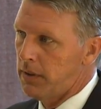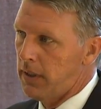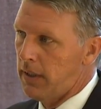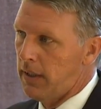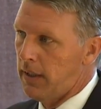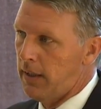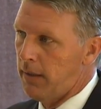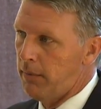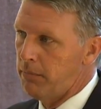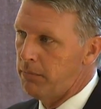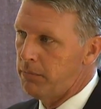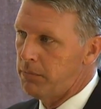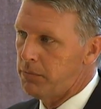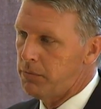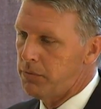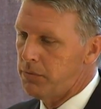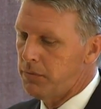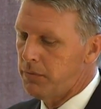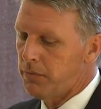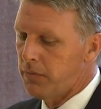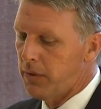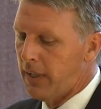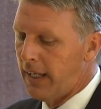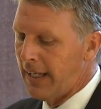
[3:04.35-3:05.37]

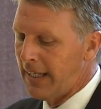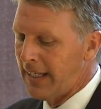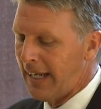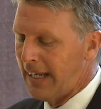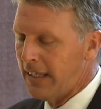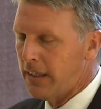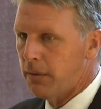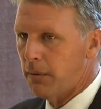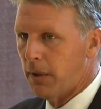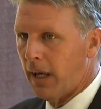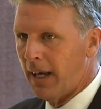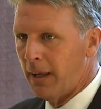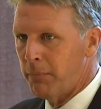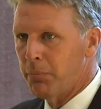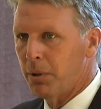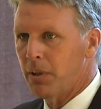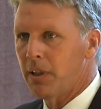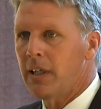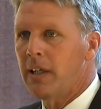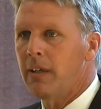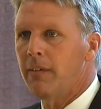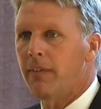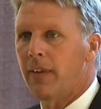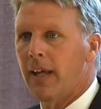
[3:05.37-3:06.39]
And I
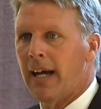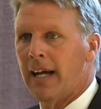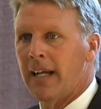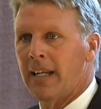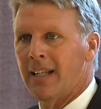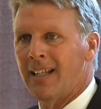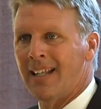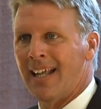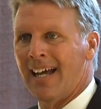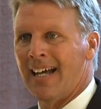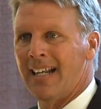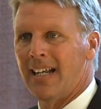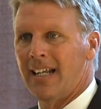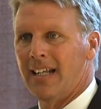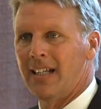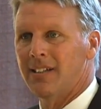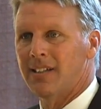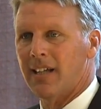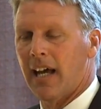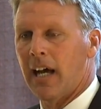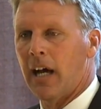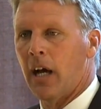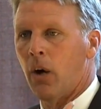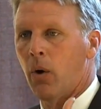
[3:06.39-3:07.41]
believe that, and that
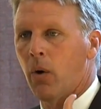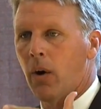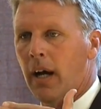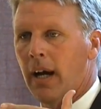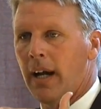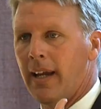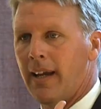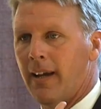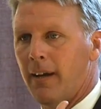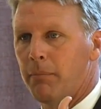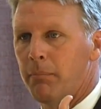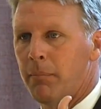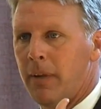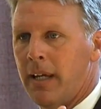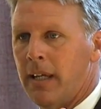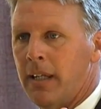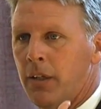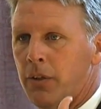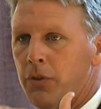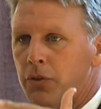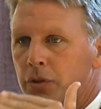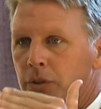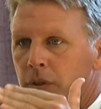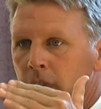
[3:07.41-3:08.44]
is how I have
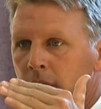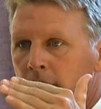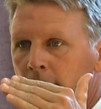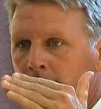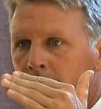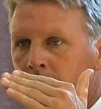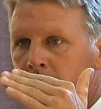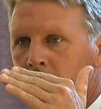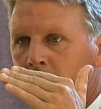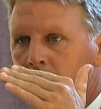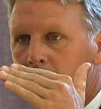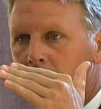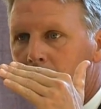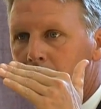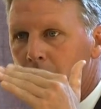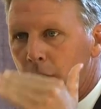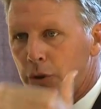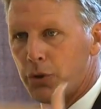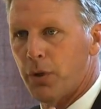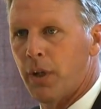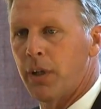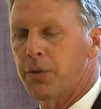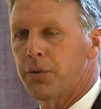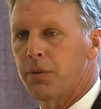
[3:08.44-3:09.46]
managed the
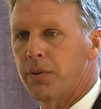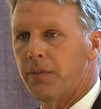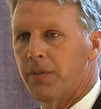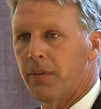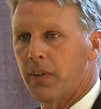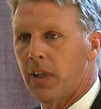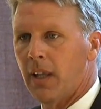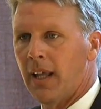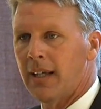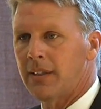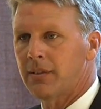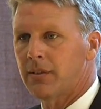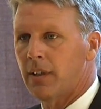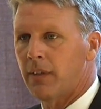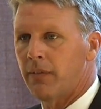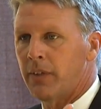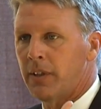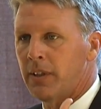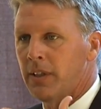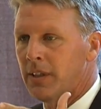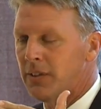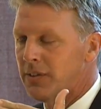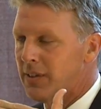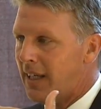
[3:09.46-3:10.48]
Treasury for the last
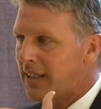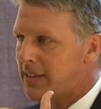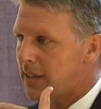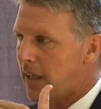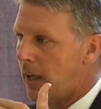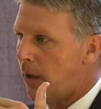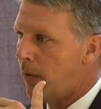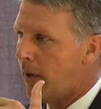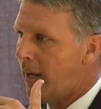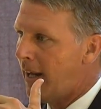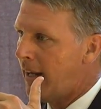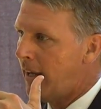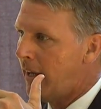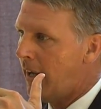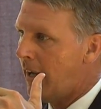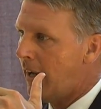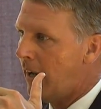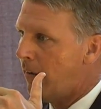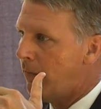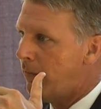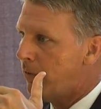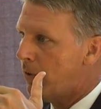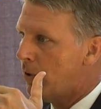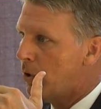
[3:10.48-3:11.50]
7 years. That's how I
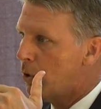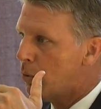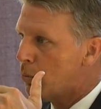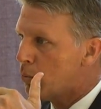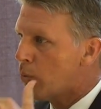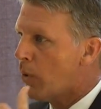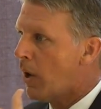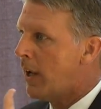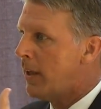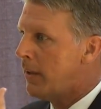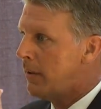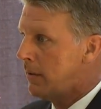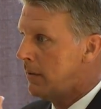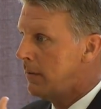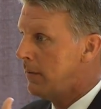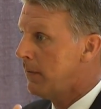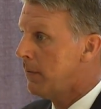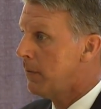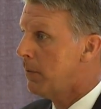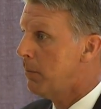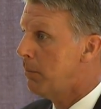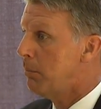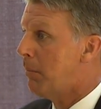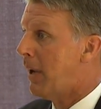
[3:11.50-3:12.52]
have run
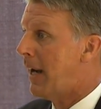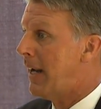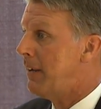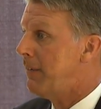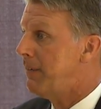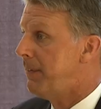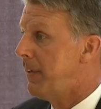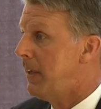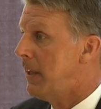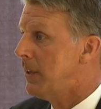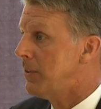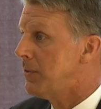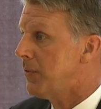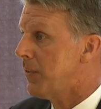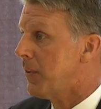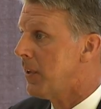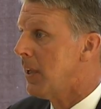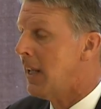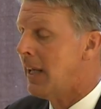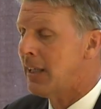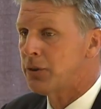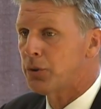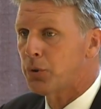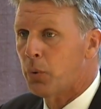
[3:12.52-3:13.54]
my affairs for the
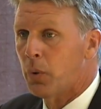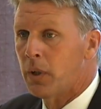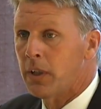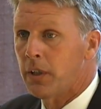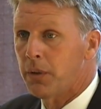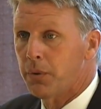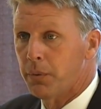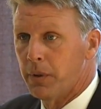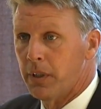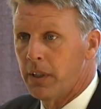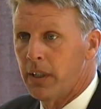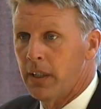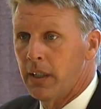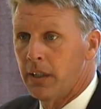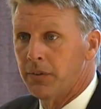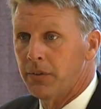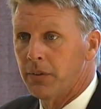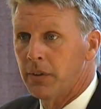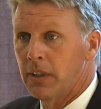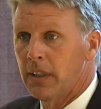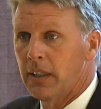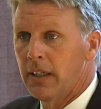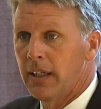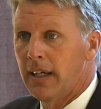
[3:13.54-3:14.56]
last 23 years
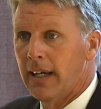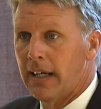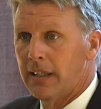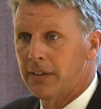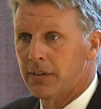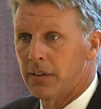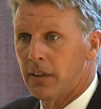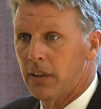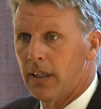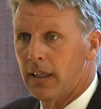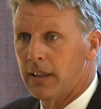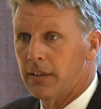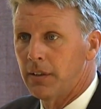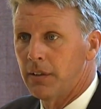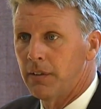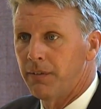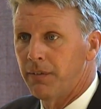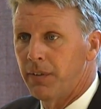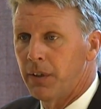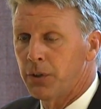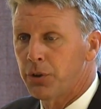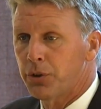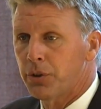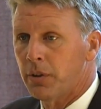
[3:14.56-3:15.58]
as an elected
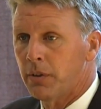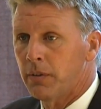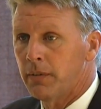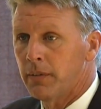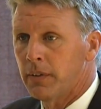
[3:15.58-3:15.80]
official.